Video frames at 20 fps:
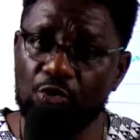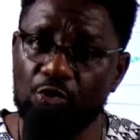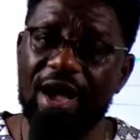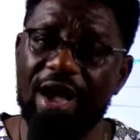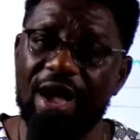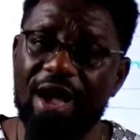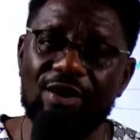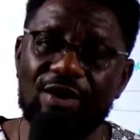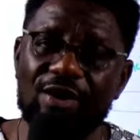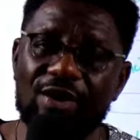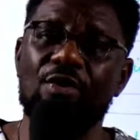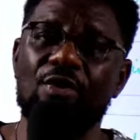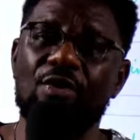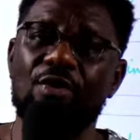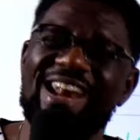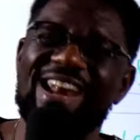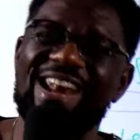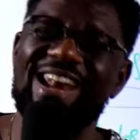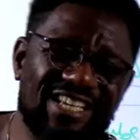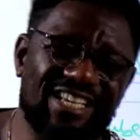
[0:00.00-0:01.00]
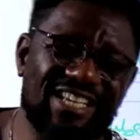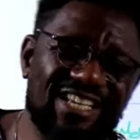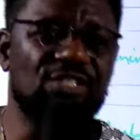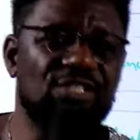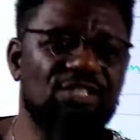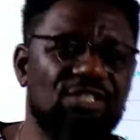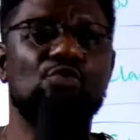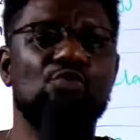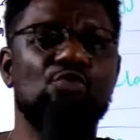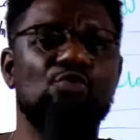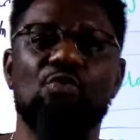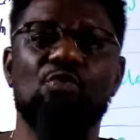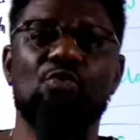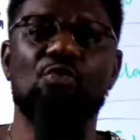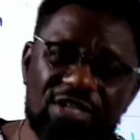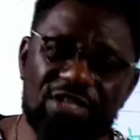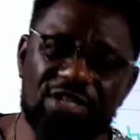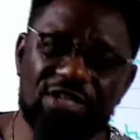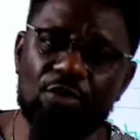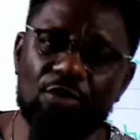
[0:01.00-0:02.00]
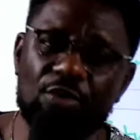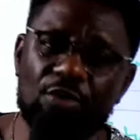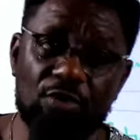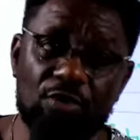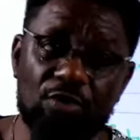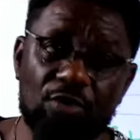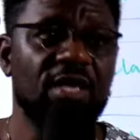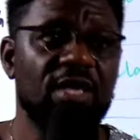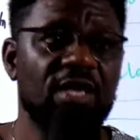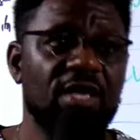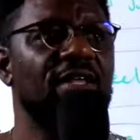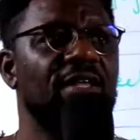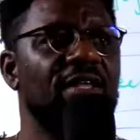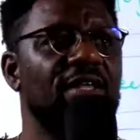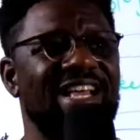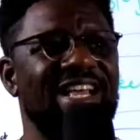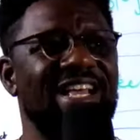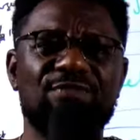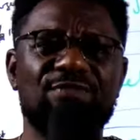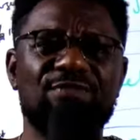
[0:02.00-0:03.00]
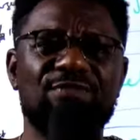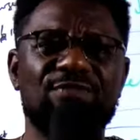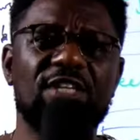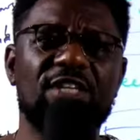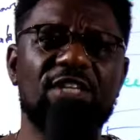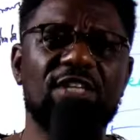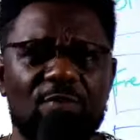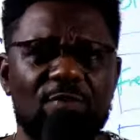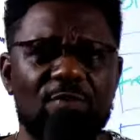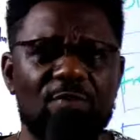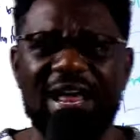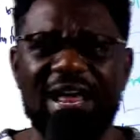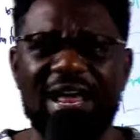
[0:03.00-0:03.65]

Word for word: unless you did not do it. Let's even say you made an error with